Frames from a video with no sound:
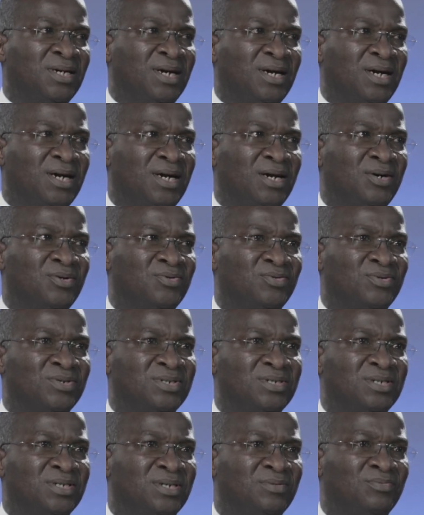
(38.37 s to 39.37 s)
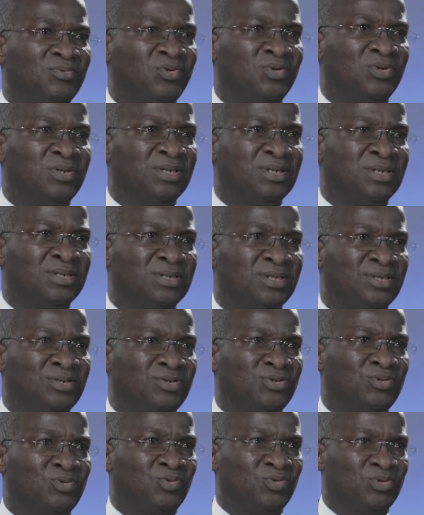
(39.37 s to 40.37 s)
How reasonable is
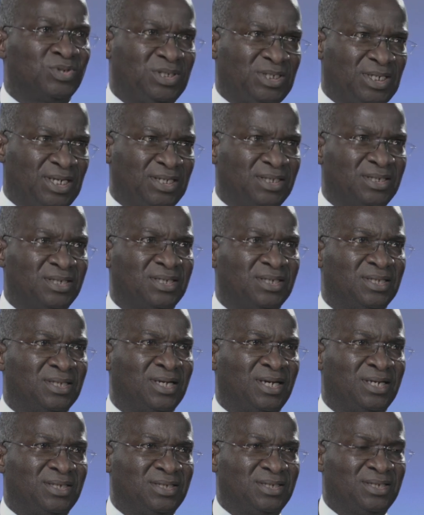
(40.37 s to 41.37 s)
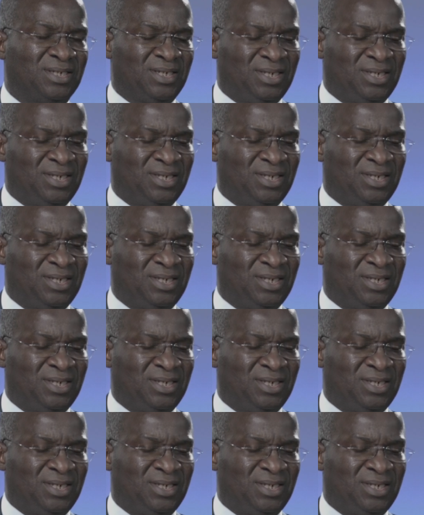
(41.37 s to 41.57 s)
it to set that